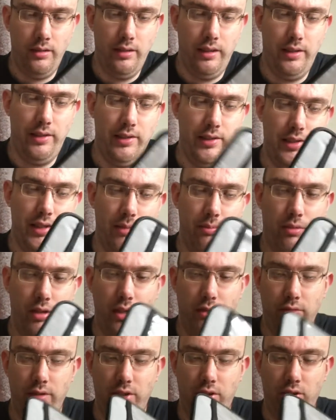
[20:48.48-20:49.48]
This is my
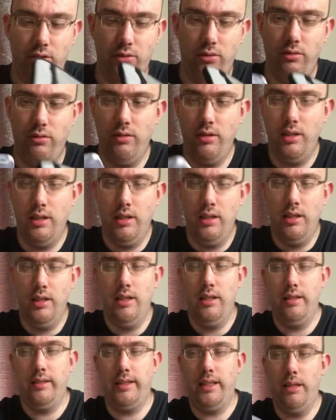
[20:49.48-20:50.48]
original
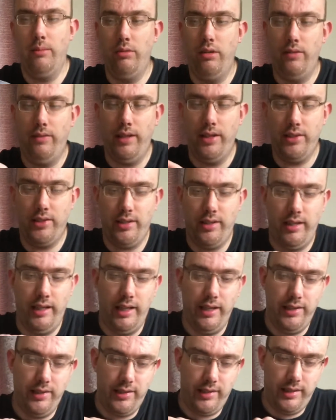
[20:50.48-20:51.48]
Game Boy Advance that I
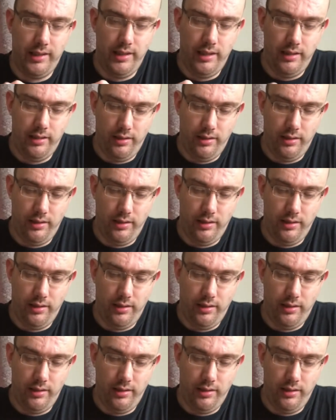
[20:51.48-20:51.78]
had as a kid.